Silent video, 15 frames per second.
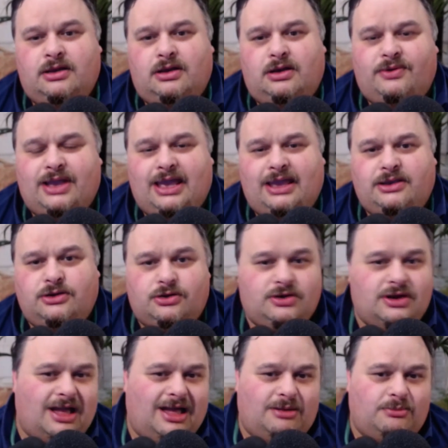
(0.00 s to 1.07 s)
okay, your
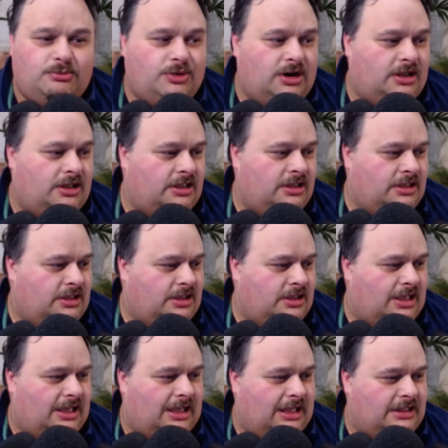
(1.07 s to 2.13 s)
camera
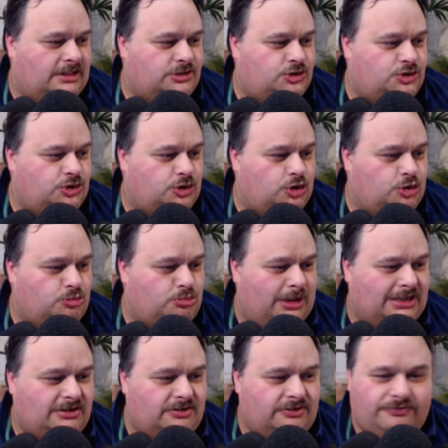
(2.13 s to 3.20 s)
and your
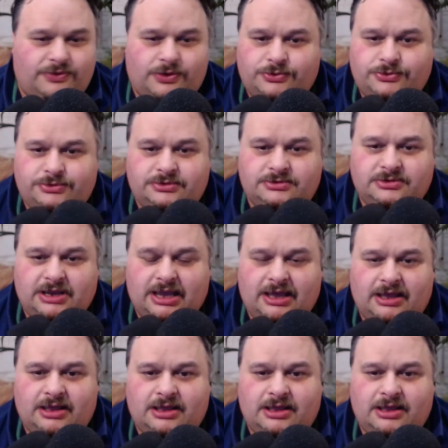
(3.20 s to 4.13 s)
microphone, yeah.